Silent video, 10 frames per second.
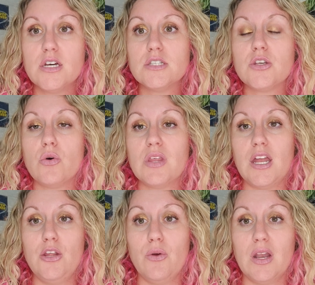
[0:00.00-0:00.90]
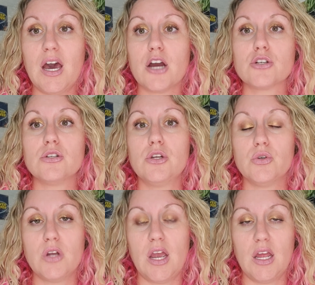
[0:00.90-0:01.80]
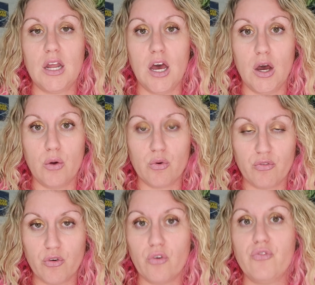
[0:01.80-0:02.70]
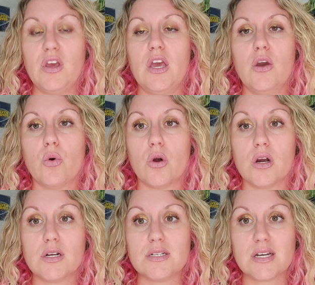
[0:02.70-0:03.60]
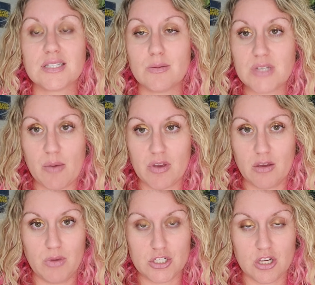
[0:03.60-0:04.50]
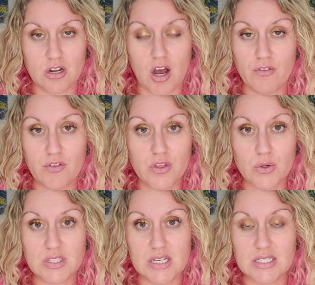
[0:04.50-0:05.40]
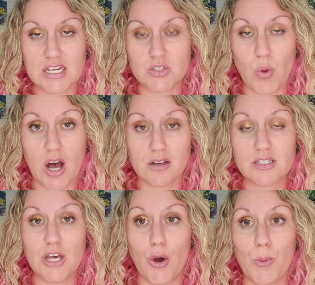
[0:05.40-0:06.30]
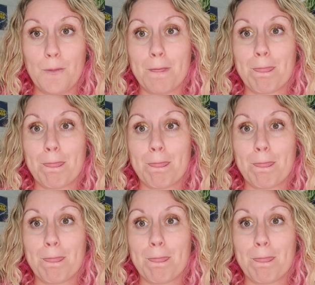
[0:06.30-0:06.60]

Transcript: So then you can actually create a referral fee or some type of commission off of those leads as well. So